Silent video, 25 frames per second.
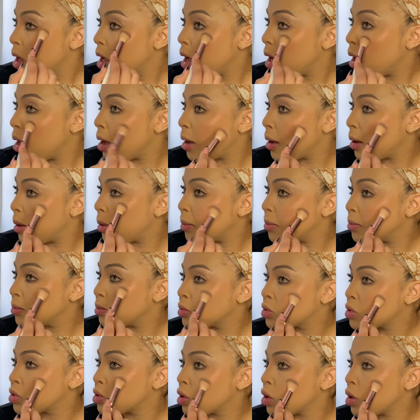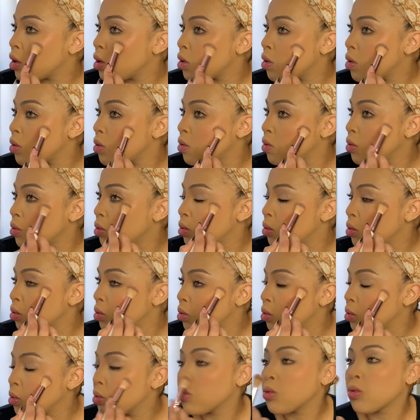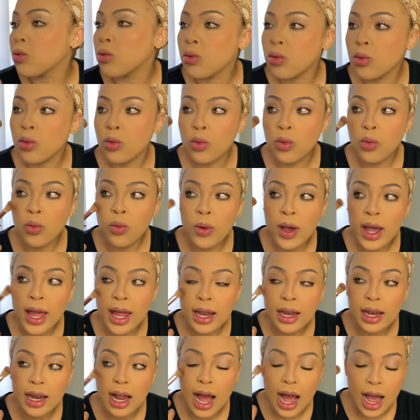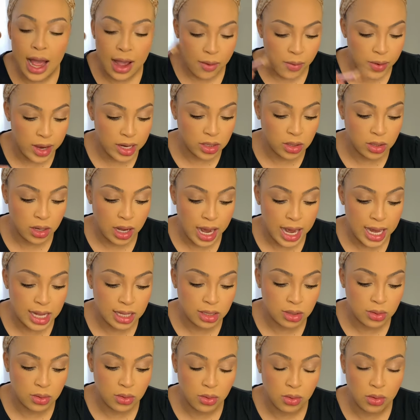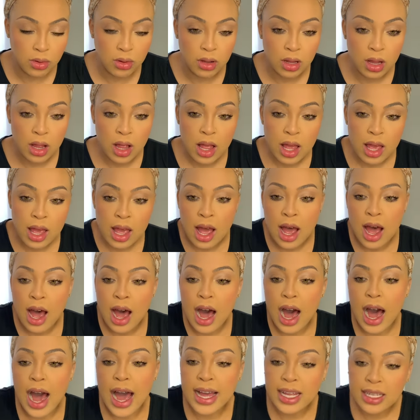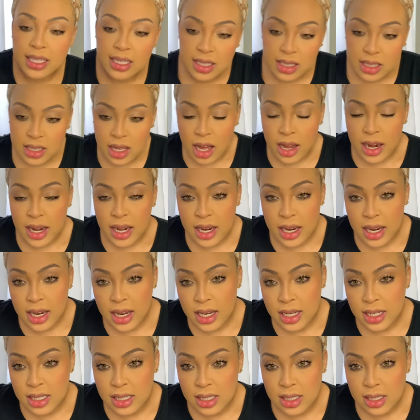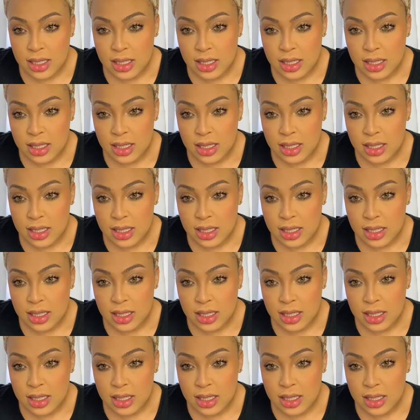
Um, so when I went to high school, I started